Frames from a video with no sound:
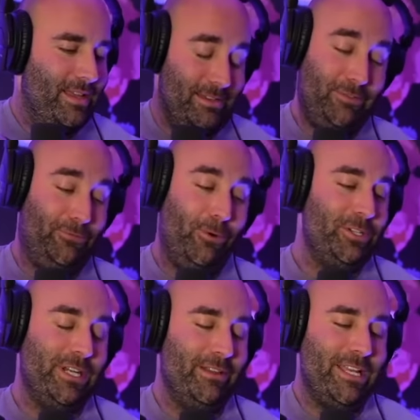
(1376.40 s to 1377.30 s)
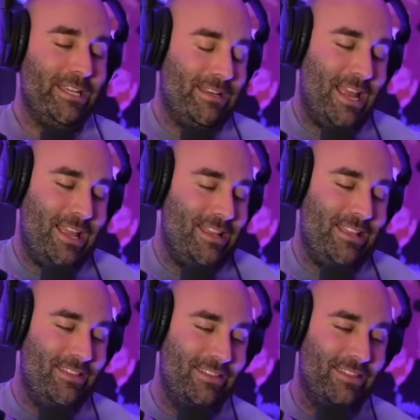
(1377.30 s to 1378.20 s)
Unfortunately,
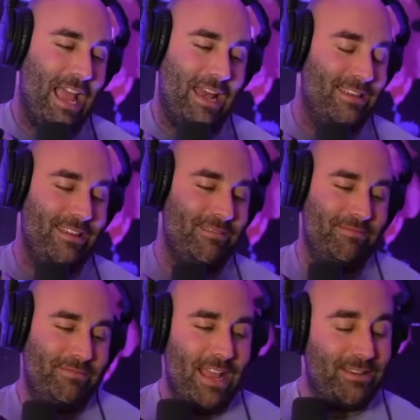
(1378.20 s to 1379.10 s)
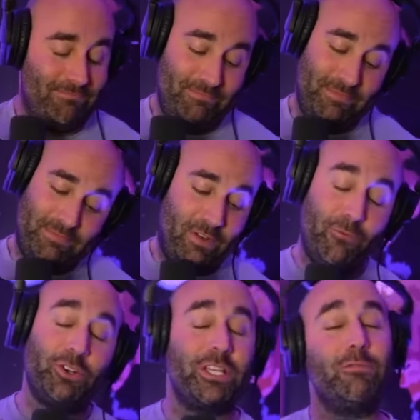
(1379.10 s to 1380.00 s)

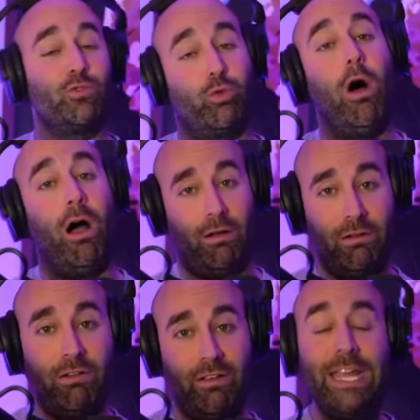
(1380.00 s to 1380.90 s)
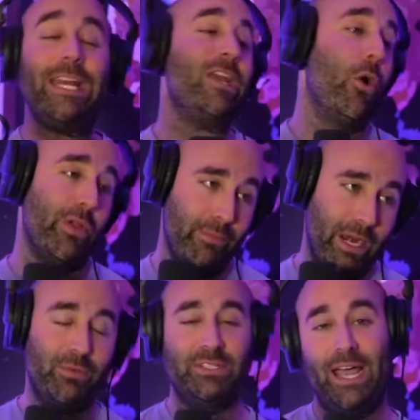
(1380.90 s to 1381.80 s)
fortunately, he was wrong. He didn't know where the money
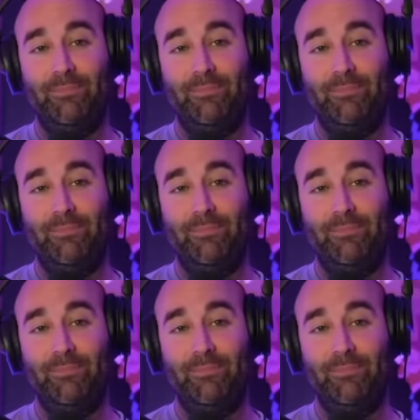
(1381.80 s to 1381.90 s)
was at.